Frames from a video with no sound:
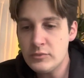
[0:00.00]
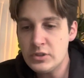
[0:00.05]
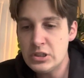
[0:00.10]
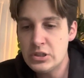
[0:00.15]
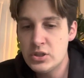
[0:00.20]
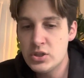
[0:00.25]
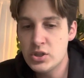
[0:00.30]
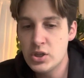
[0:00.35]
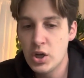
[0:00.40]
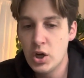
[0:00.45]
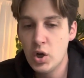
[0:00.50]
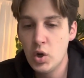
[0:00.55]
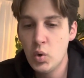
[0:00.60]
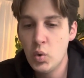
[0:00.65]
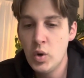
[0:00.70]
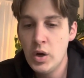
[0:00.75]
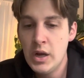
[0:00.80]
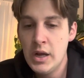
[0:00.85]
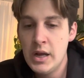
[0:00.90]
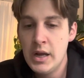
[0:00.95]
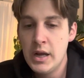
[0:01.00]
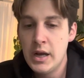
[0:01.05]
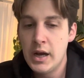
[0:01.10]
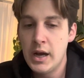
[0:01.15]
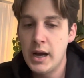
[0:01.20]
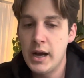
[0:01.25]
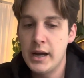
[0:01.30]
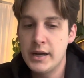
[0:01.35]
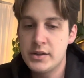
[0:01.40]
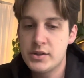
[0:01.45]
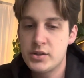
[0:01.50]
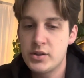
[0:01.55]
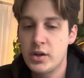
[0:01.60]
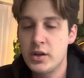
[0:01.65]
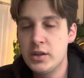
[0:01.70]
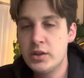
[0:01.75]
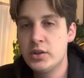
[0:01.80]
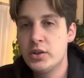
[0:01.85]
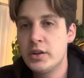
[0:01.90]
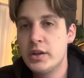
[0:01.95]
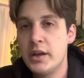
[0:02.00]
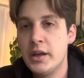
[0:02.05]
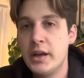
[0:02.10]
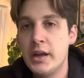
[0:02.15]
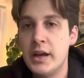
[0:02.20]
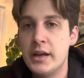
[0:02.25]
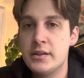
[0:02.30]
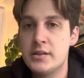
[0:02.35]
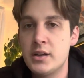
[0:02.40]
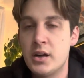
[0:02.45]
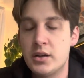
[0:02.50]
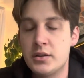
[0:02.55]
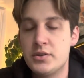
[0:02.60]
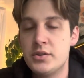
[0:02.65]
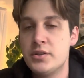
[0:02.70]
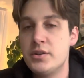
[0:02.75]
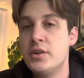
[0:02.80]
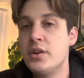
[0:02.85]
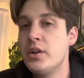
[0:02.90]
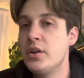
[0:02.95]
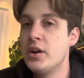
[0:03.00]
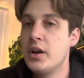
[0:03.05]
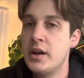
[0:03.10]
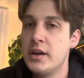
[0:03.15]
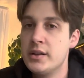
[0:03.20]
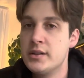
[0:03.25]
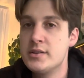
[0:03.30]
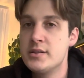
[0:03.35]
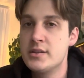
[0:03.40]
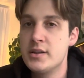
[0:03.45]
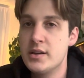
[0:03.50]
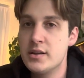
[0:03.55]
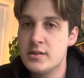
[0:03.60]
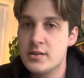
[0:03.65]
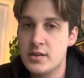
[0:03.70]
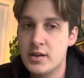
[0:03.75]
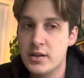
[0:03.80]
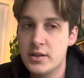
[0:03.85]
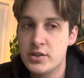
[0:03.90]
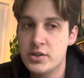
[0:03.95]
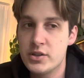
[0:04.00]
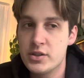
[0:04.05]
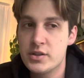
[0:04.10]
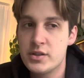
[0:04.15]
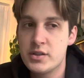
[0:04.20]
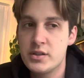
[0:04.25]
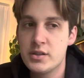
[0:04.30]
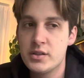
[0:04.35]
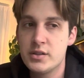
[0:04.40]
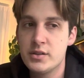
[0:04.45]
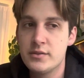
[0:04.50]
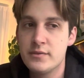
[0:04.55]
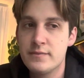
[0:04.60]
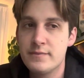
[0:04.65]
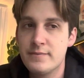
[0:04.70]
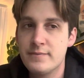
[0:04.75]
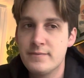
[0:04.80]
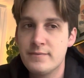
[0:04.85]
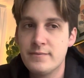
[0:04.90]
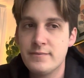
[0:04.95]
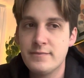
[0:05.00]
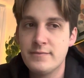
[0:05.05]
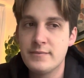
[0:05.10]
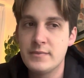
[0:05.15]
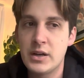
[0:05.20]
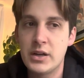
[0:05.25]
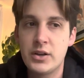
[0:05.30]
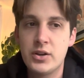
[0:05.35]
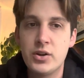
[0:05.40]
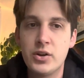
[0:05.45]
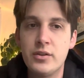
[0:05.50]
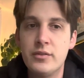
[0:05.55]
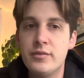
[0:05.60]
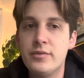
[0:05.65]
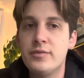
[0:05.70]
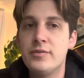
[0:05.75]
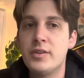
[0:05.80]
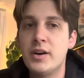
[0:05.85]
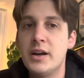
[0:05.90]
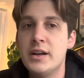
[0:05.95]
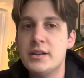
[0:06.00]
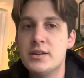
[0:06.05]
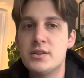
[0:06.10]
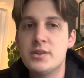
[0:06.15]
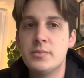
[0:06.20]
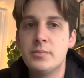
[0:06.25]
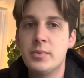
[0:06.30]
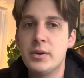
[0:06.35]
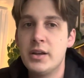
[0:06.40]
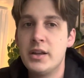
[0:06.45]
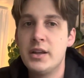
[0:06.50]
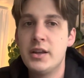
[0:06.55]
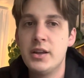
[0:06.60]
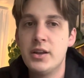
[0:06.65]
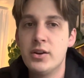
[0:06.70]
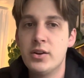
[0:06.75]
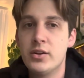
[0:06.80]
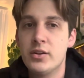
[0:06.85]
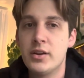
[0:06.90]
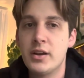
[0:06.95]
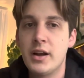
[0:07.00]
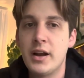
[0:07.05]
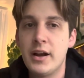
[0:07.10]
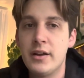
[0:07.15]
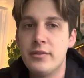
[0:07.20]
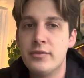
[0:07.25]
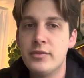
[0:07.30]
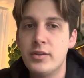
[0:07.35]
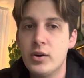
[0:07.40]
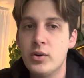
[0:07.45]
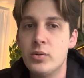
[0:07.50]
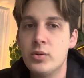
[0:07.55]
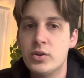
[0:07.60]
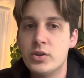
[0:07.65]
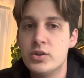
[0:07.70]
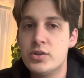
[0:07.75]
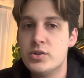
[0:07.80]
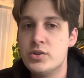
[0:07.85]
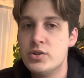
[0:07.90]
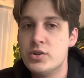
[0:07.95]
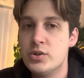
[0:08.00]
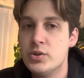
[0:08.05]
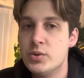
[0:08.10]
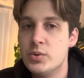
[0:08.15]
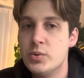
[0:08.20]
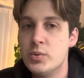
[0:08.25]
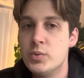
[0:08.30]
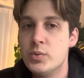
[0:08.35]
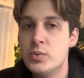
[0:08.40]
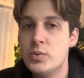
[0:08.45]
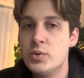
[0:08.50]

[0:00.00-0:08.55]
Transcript: So I started looking at doctors in the United States, and I couldn't find somebody here that I felt could do